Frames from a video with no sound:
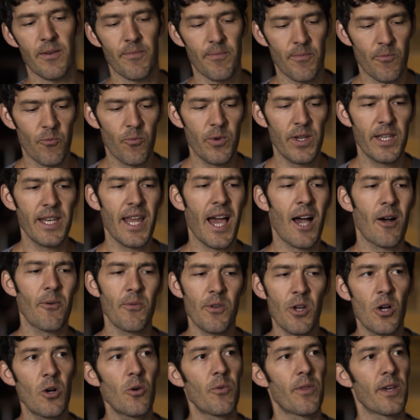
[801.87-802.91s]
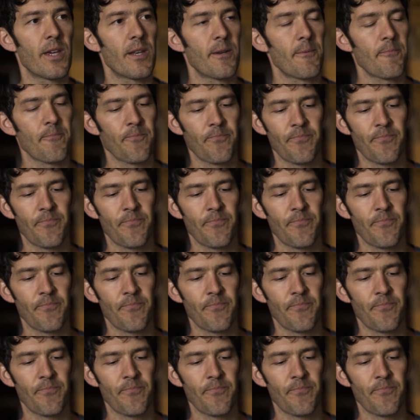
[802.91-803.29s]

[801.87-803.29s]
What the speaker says: And we now know that